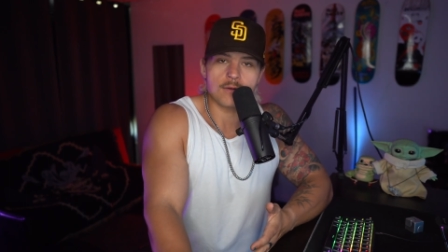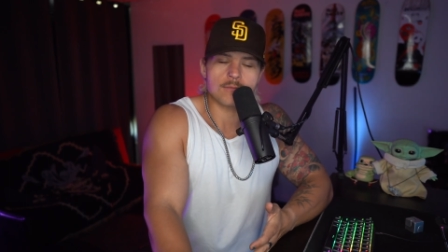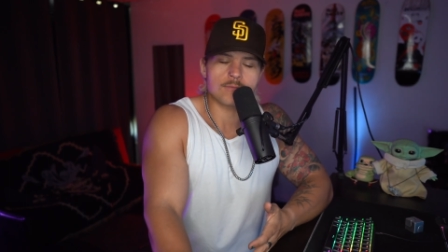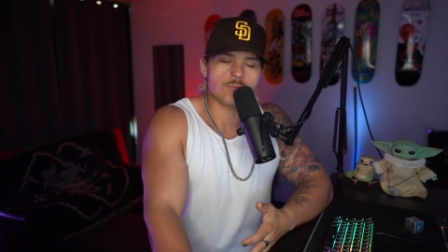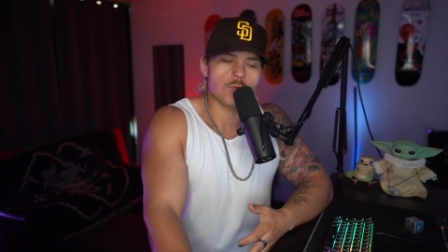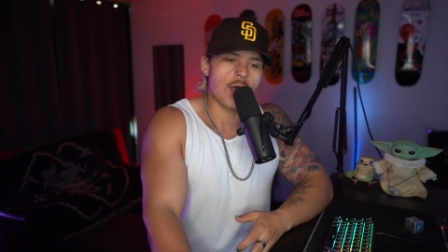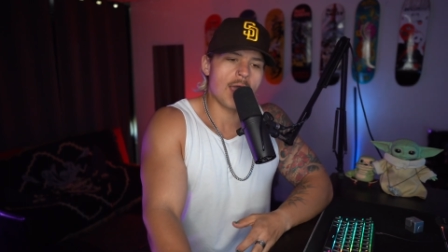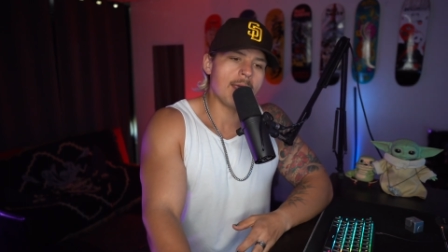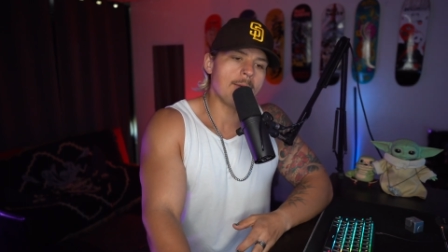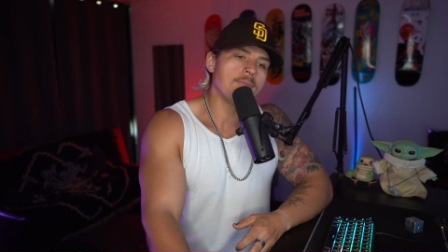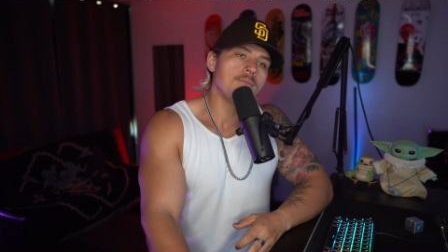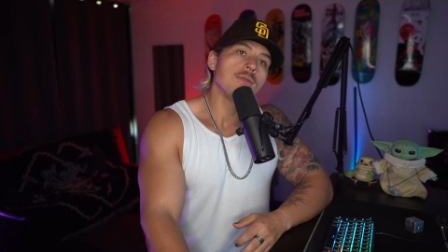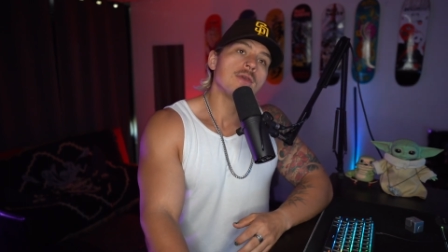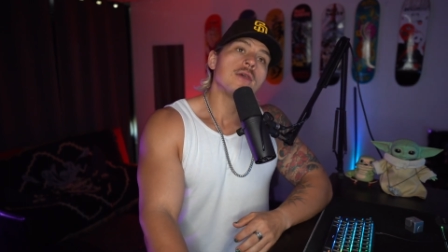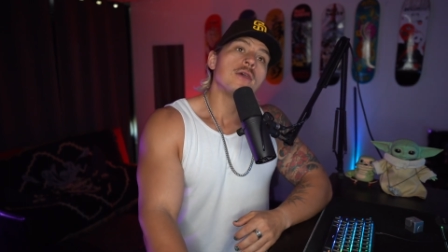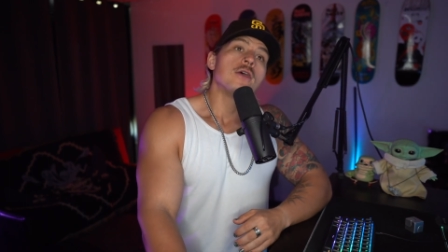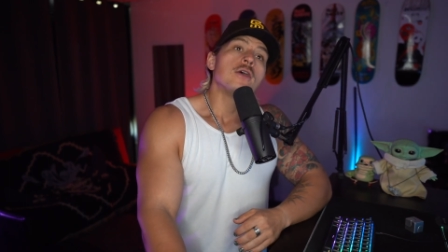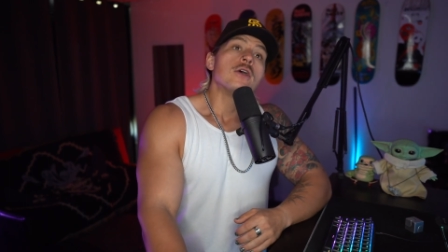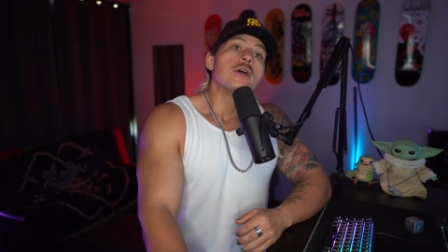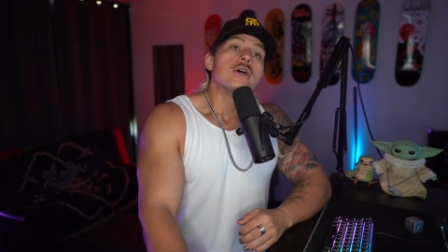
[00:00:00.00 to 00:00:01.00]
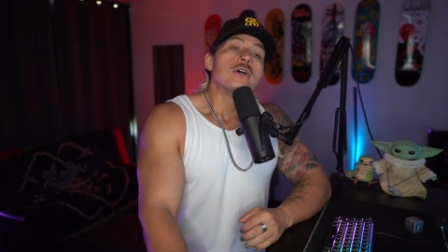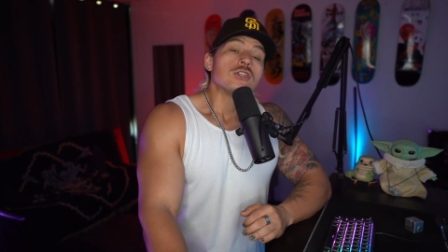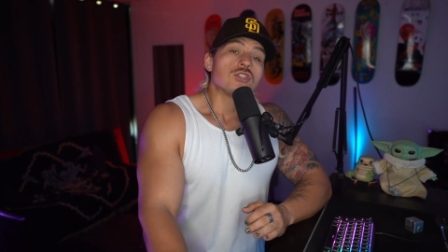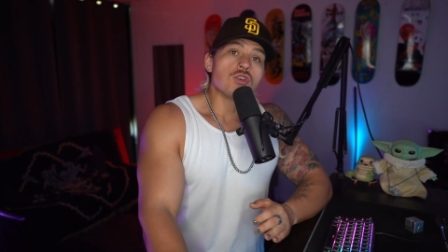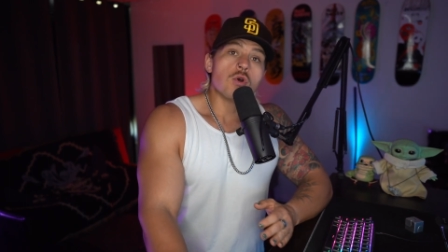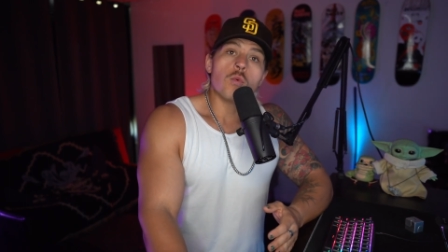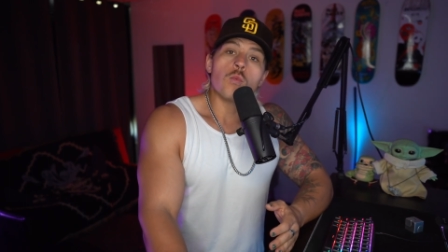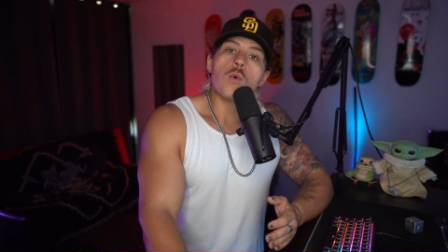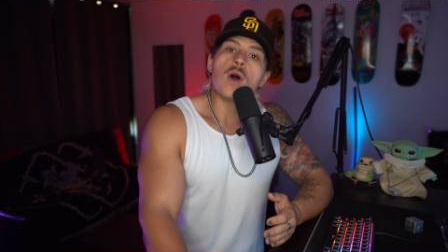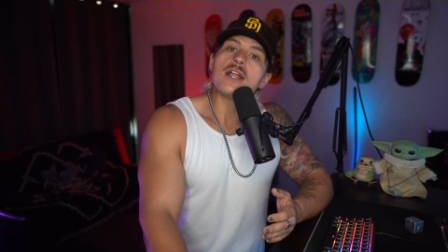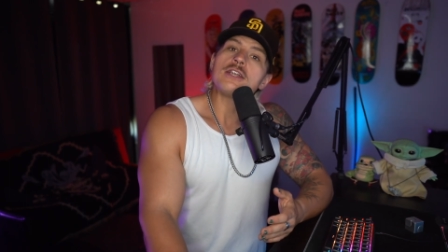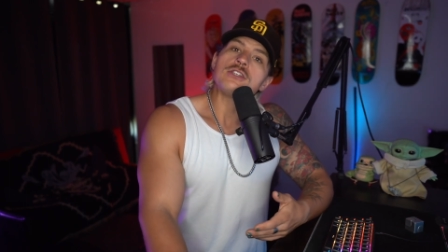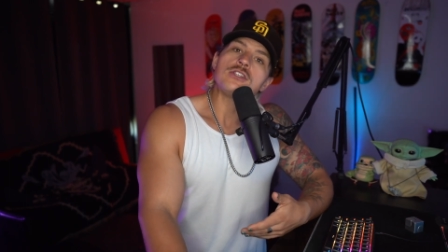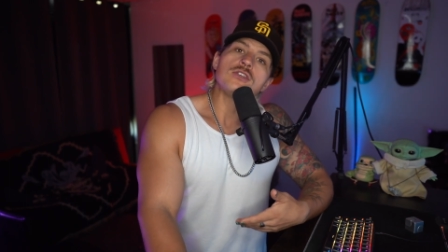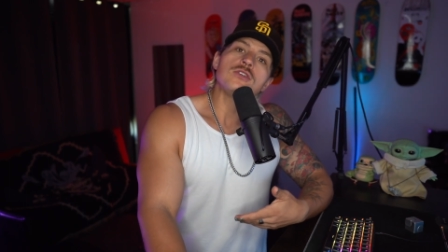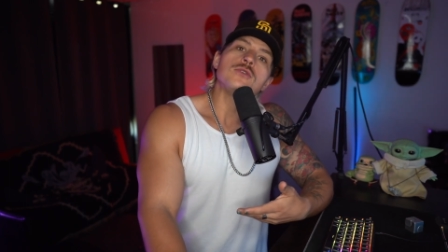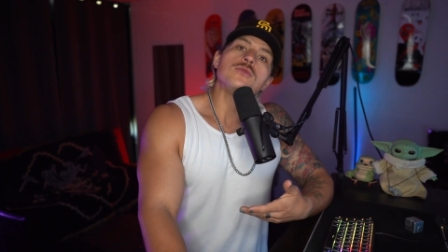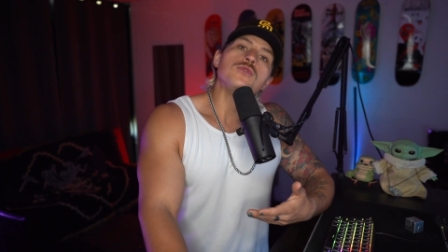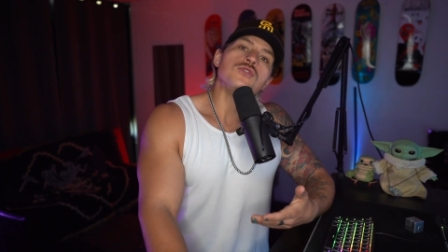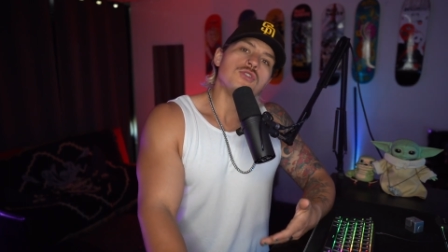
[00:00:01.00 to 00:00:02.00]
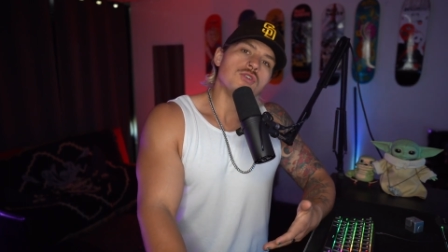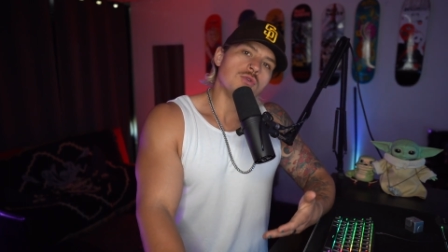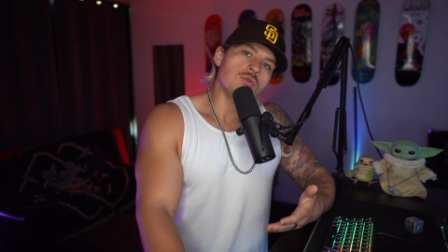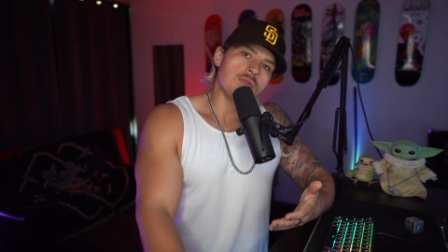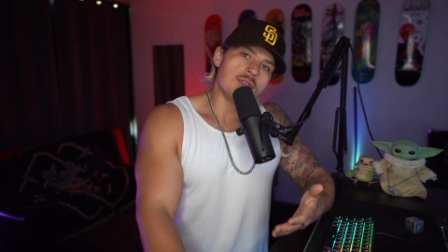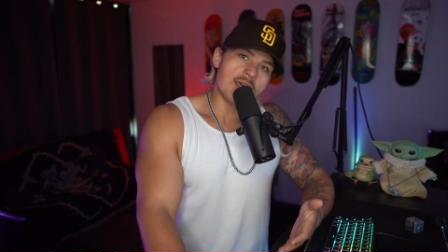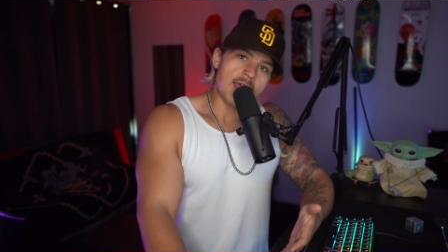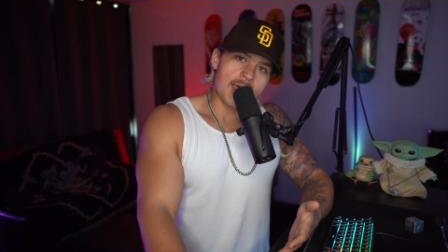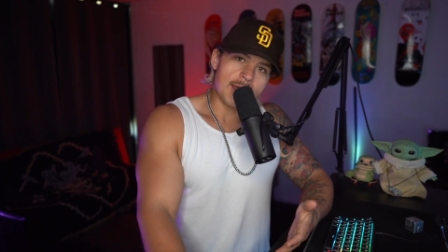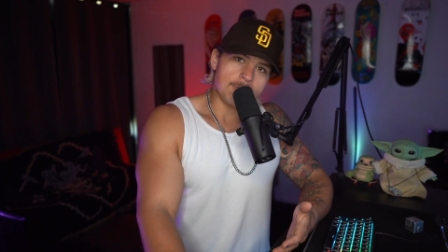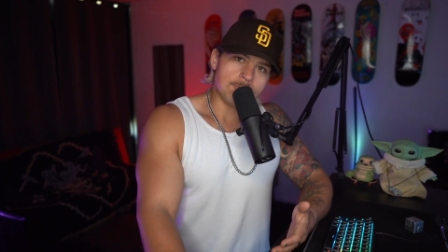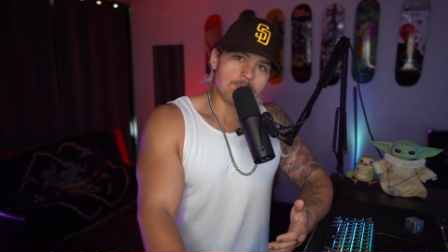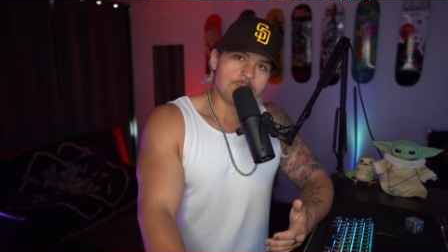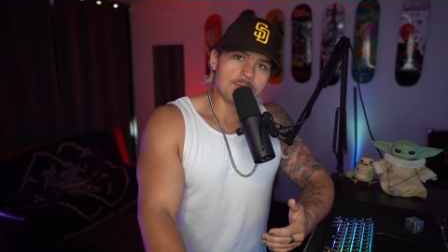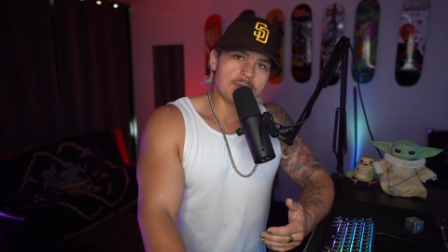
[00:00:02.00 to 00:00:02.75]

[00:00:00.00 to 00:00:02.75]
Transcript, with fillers: right? So what do you do then?